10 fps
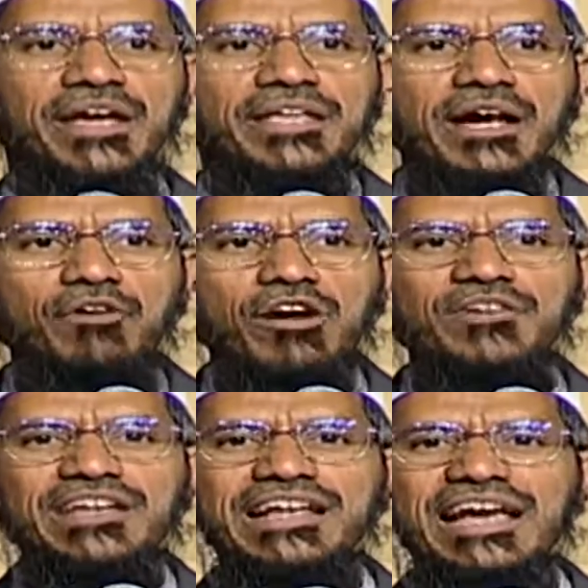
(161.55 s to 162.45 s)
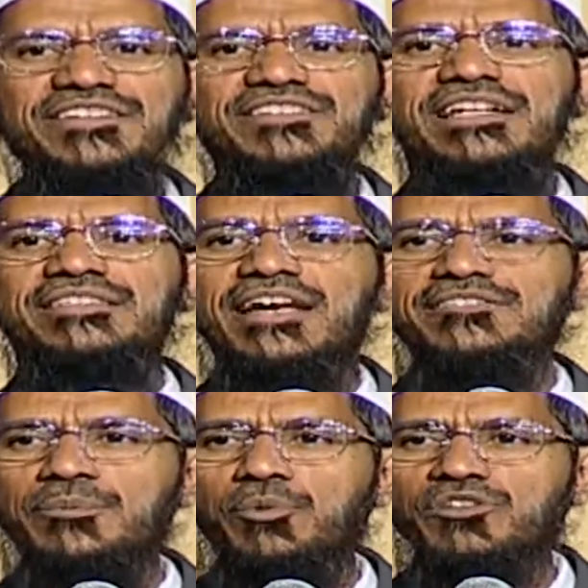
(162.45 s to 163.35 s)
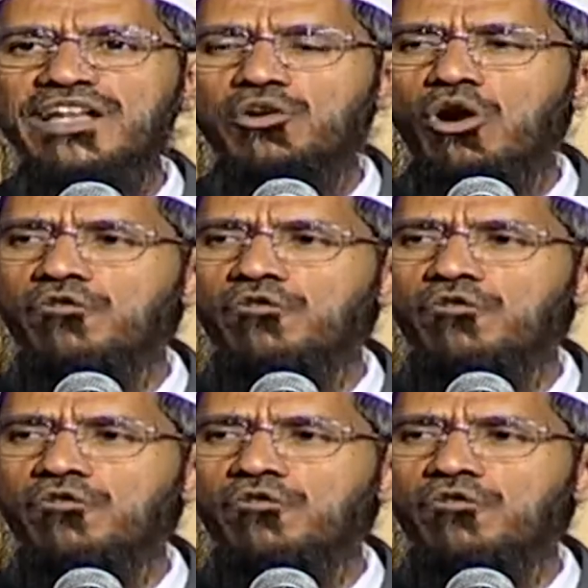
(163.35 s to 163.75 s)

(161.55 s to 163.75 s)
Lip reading: Here what we realize, that suppose I know